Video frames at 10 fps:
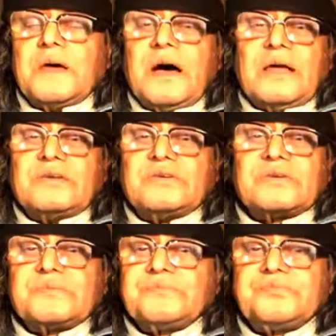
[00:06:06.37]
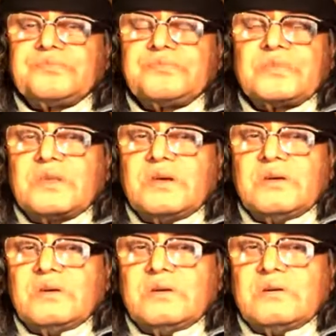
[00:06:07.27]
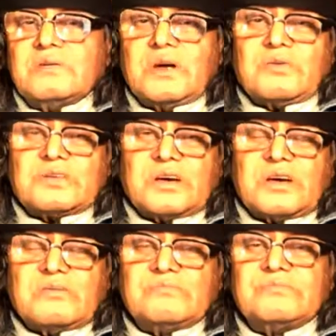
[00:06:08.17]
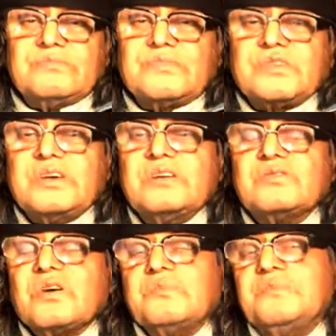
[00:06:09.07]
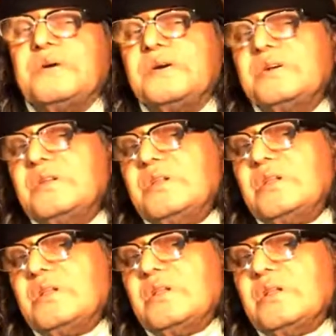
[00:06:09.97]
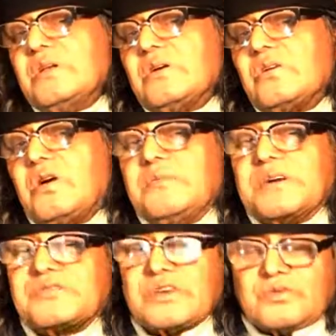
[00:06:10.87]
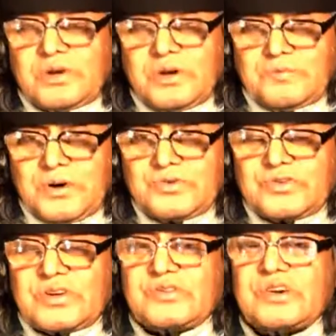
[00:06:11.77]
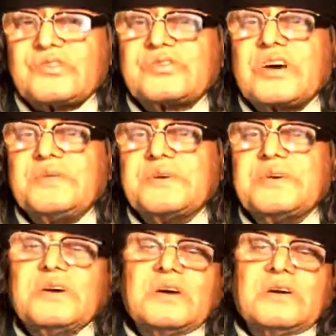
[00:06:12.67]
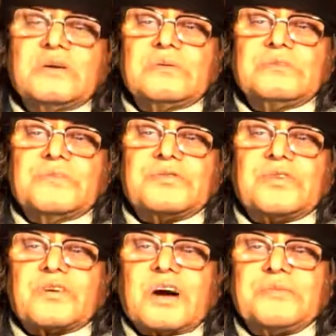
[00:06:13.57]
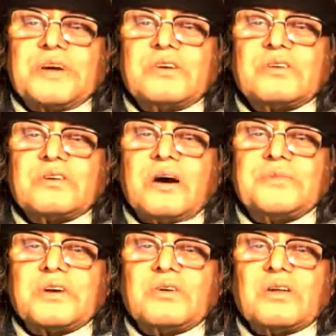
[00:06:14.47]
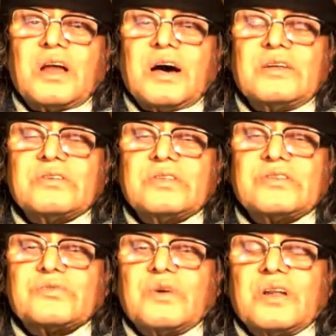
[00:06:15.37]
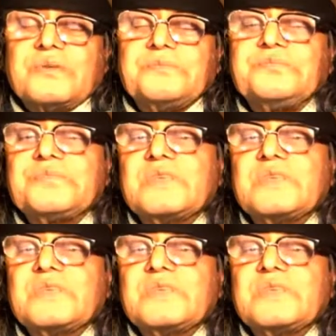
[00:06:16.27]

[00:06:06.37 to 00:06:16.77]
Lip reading: And there was a series of comments that we have posted just coming online on this one,